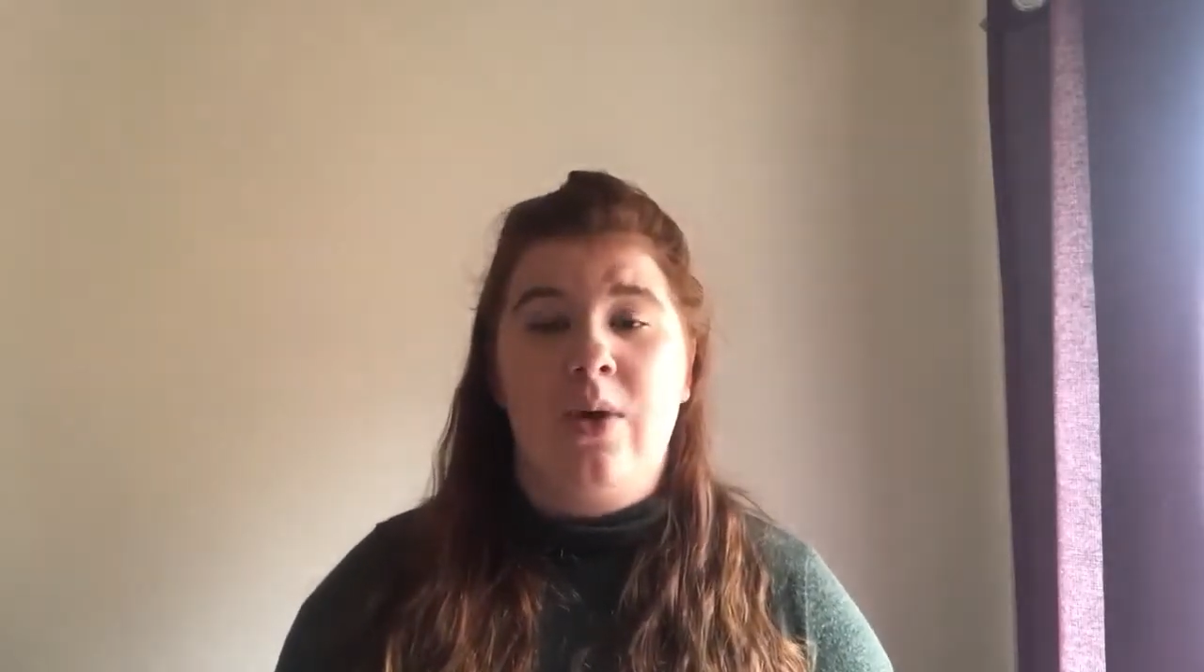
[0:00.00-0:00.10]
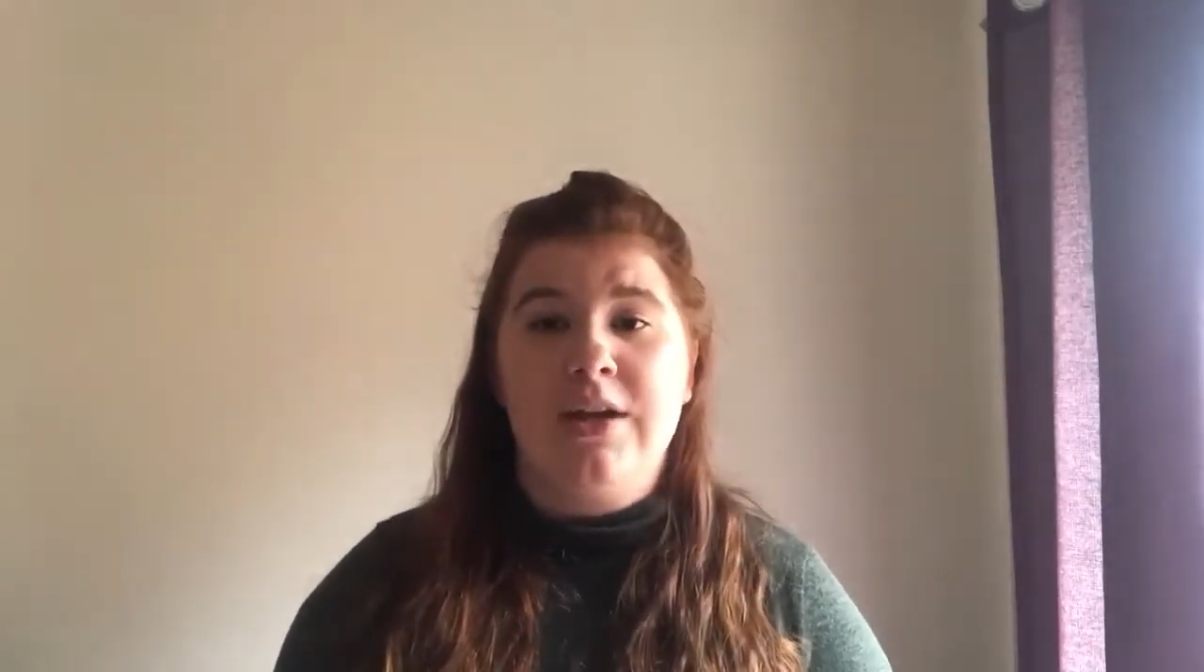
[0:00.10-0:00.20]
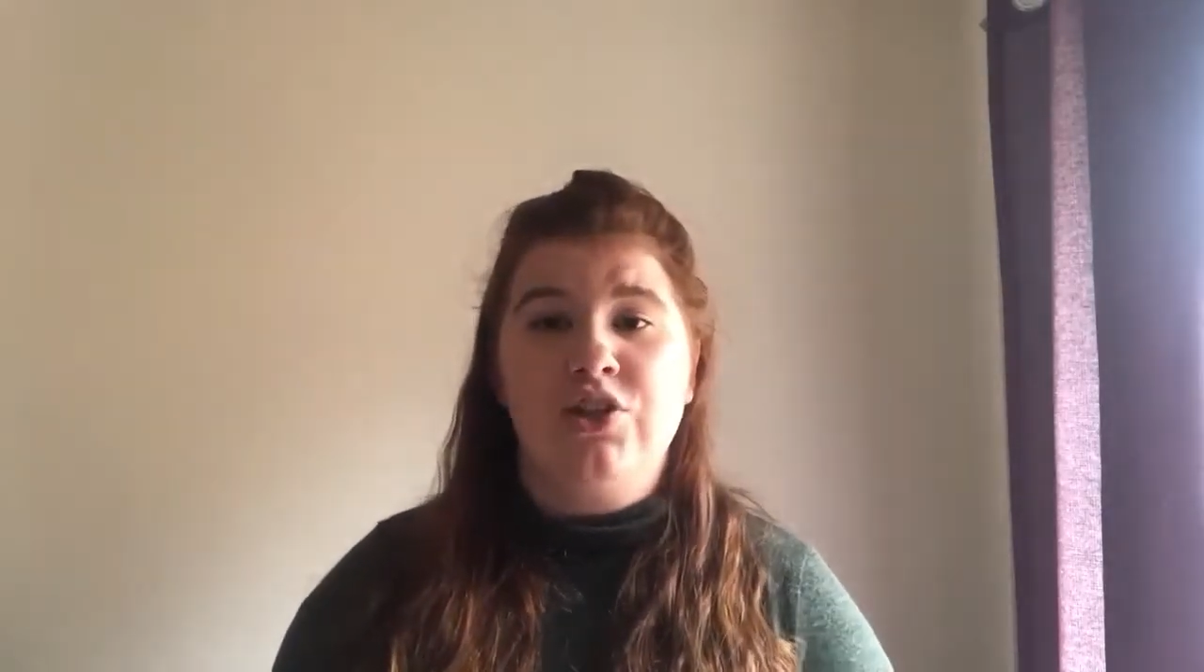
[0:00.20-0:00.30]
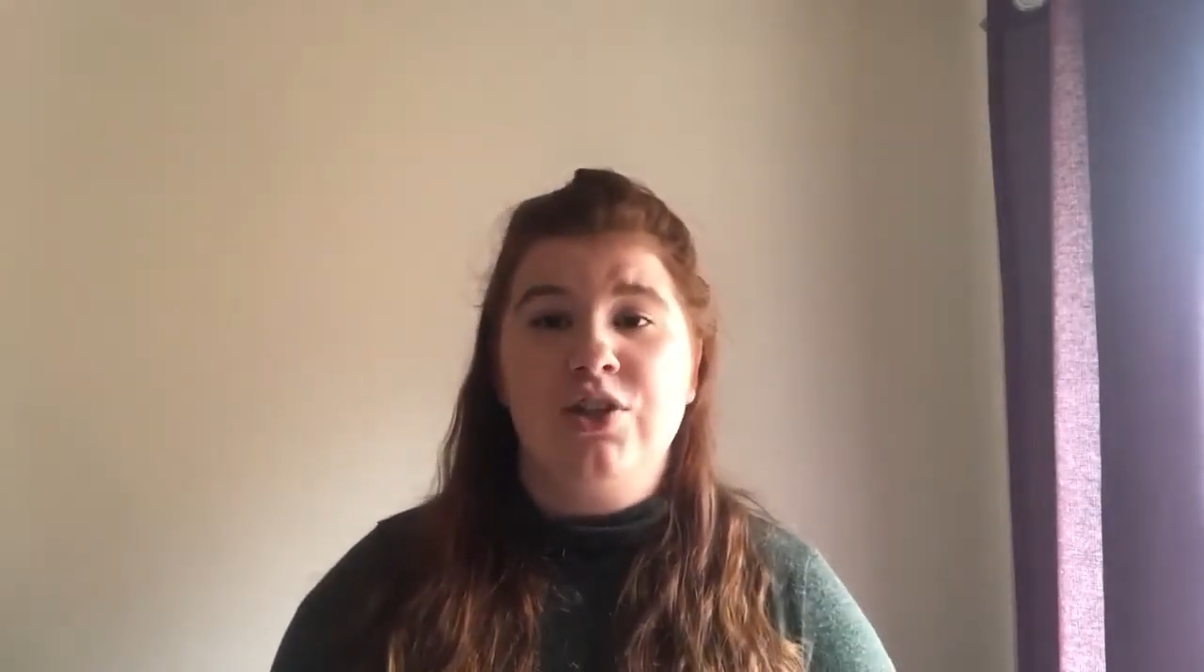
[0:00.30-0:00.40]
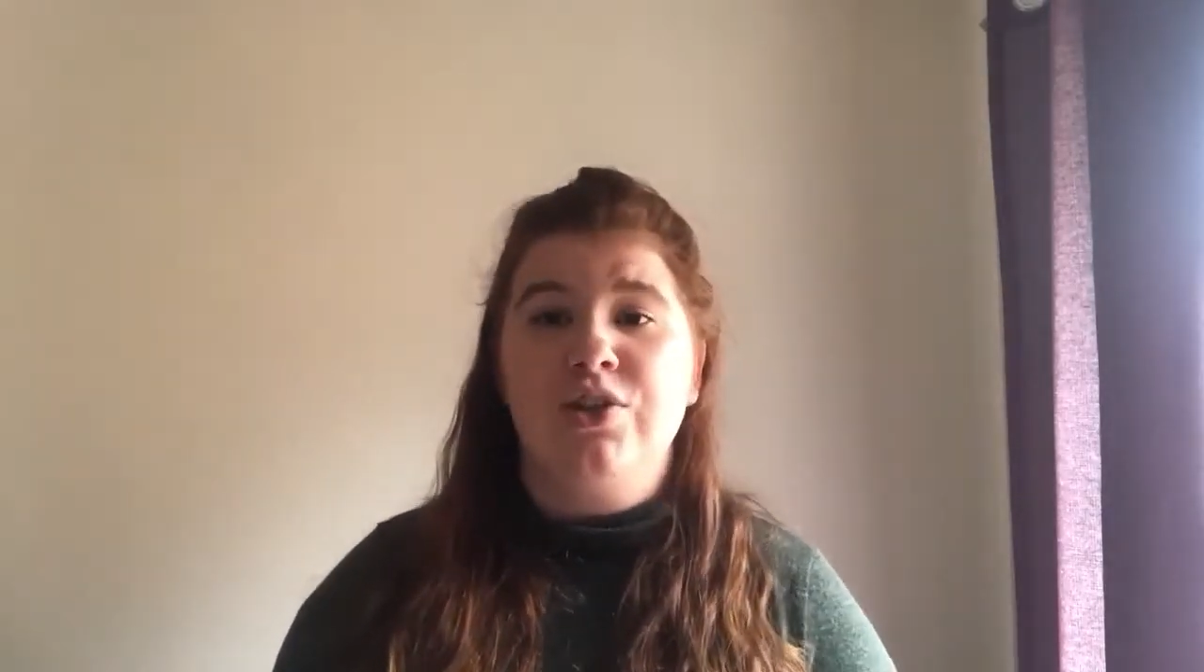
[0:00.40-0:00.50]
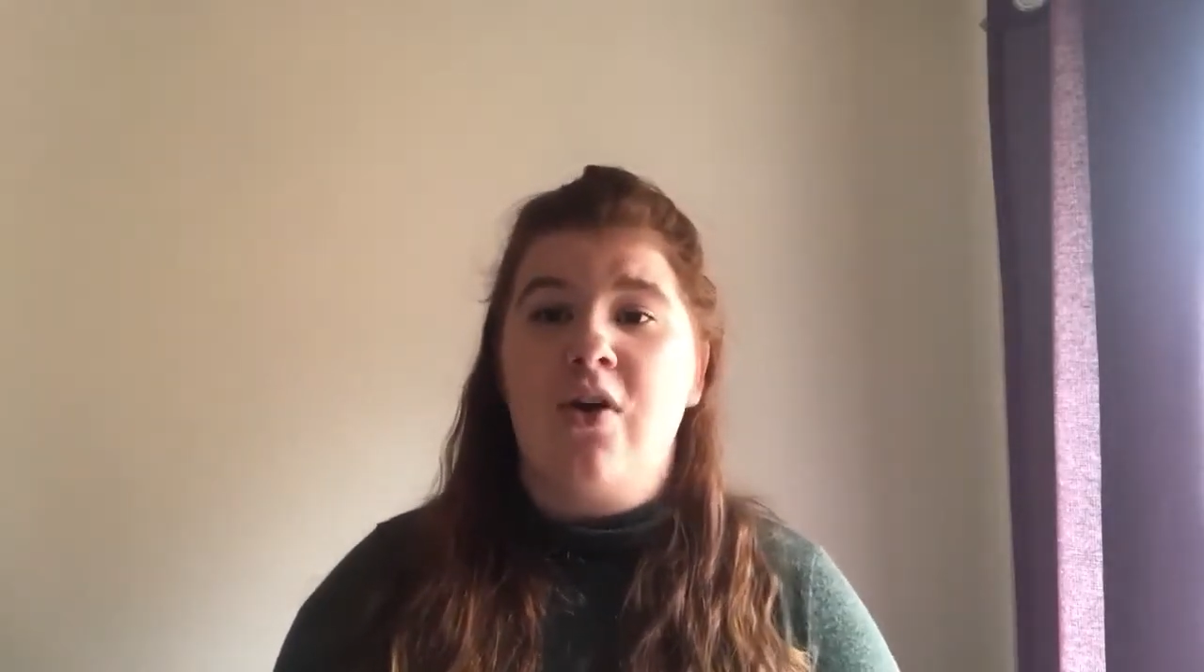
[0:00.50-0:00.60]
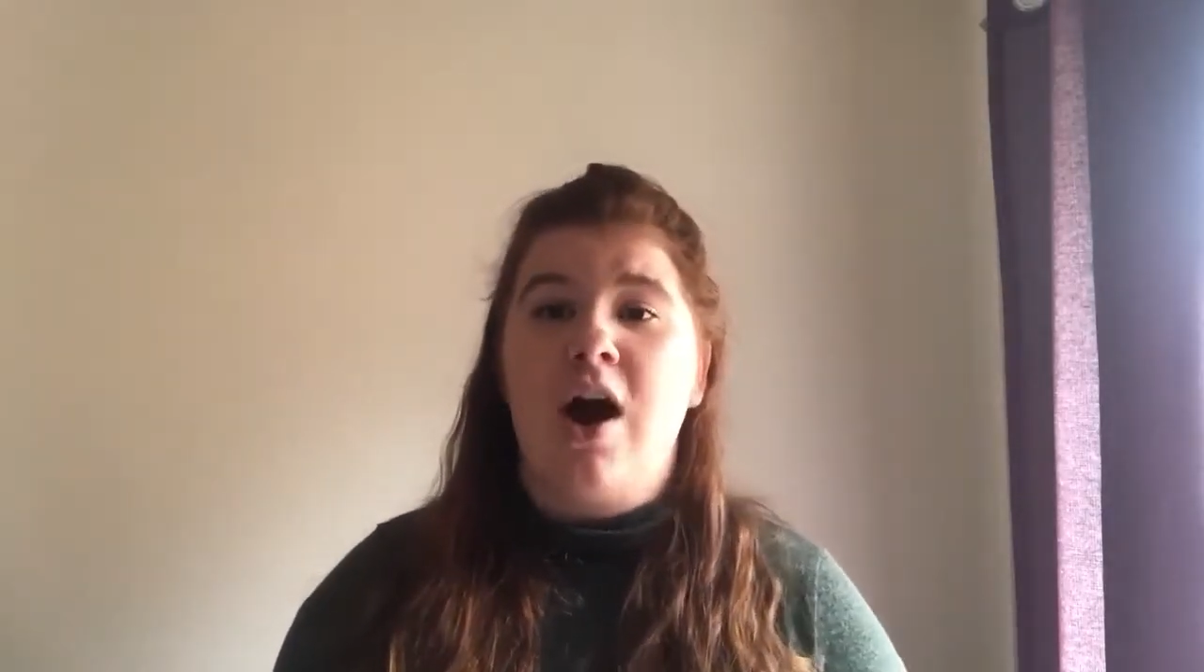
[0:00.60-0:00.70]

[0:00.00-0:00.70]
questions